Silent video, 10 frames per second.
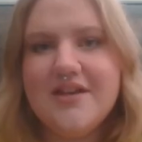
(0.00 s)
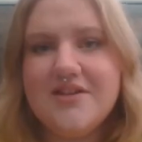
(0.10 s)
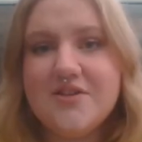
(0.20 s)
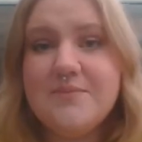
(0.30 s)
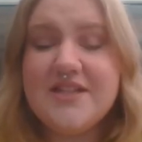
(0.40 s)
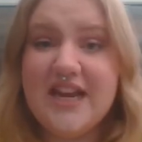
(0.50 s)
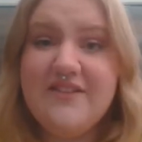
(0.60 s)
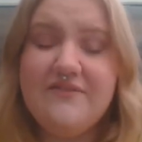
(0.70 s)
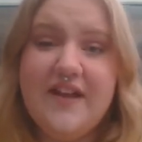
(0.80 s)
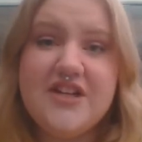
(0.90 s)
Some skin
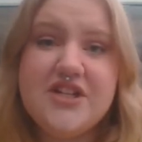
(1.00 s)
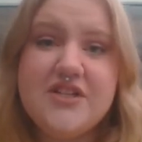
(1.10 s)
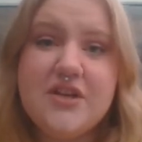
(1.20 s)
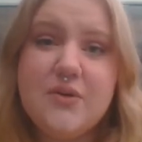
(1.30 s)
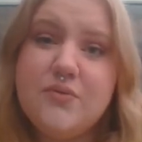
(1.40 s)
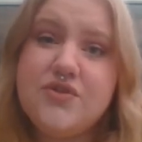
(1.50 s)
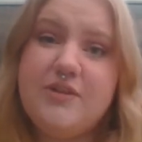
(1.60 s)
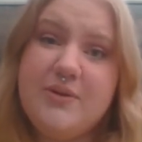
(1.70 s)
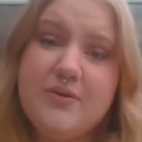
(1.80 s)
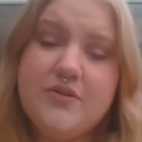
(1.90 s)
infections can
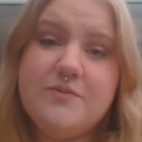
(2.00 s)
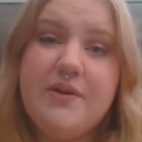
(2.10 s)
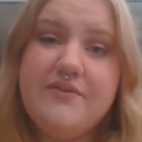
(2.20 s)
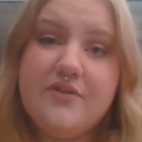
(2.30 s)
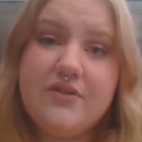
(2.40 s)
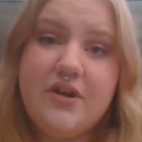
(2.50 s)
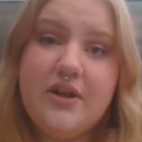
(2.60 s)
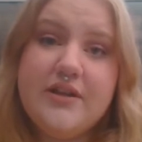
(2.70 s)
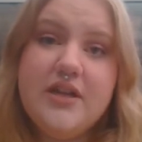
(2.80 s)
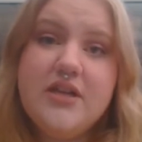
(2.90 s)
also be caused by
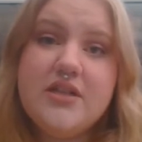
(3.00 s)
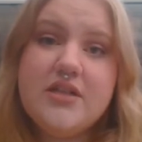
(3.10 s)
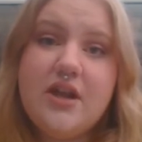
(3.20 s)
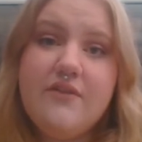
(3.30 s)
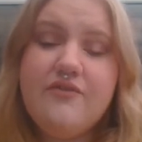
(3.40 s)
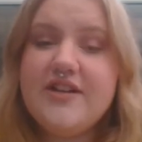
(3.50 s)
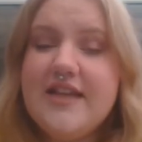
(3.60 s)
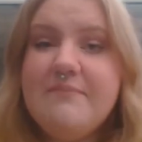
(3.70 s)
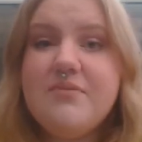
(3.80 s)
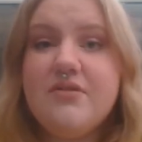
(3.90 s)
fungi. So, for
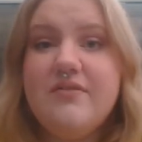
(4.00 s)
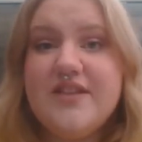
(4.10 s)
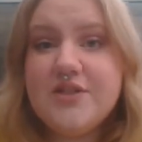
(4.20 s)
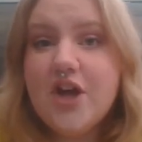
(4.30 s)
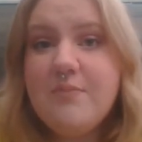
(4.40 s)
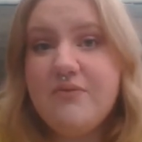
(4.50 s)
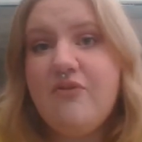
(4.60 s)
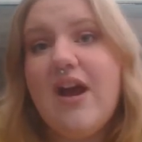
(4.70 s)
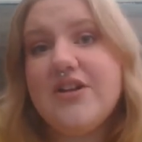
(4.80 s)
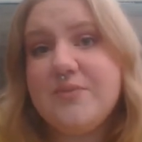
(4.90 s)
example, there's a type of
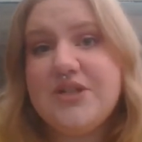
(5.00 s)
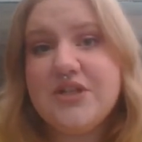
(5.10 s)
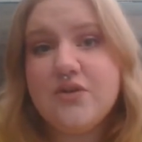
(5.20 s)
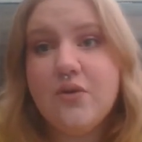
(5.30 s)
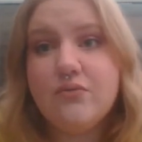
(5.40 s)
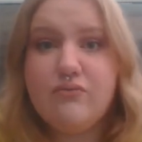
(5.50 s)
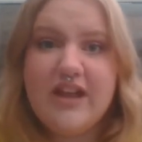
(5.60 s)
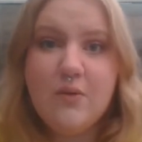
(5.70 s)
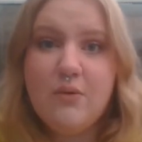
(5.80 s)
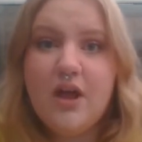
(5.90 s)
rash which is called
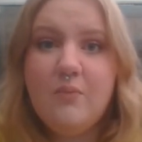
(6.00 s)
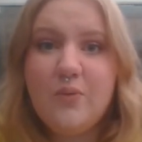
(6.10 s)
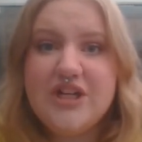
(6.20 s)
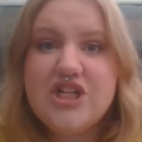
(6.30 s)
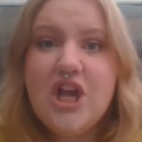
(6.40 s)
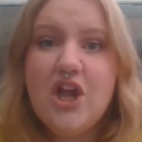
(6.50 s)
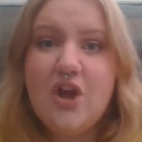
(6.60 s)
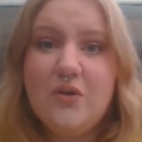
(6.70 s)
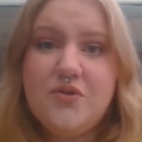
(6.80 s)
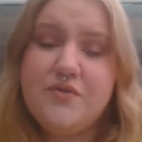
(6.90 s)
ringworm, which,
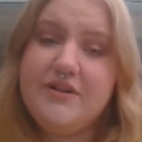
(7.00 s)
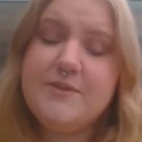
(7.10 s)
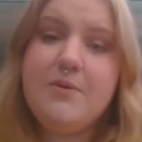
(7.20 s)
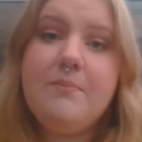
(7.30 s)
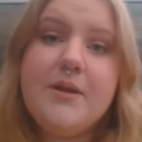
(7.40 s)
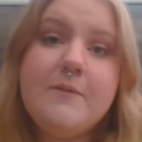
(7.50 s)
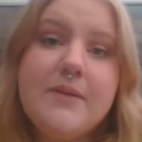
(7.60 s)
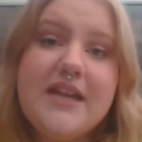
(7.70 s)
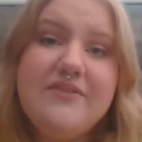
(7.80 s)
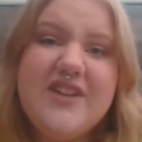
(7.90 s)
contrary to popular
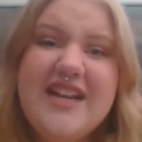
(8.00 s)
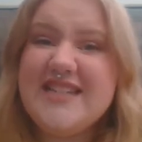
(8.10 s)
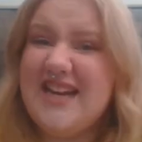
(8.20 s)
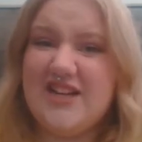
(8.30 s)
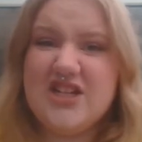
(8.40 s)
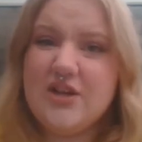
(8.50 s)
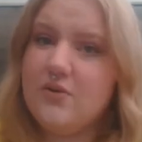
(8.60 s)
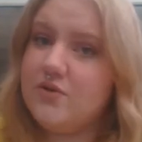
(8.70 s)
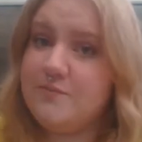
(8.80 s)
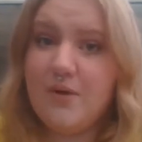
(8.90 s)
belief, isn't actually
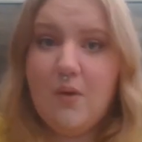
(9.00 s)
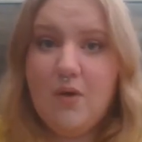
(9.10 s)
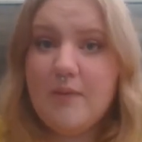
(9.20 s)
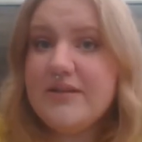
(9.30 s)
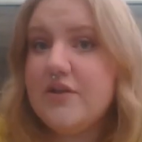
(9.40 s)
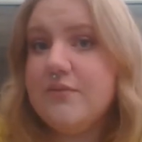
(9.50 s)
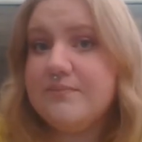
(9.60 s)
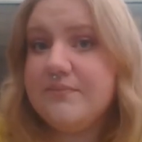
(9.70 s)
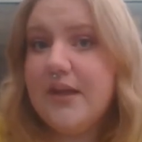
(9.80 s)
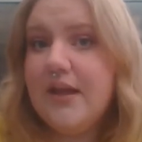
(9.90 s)
caused by a worm at all.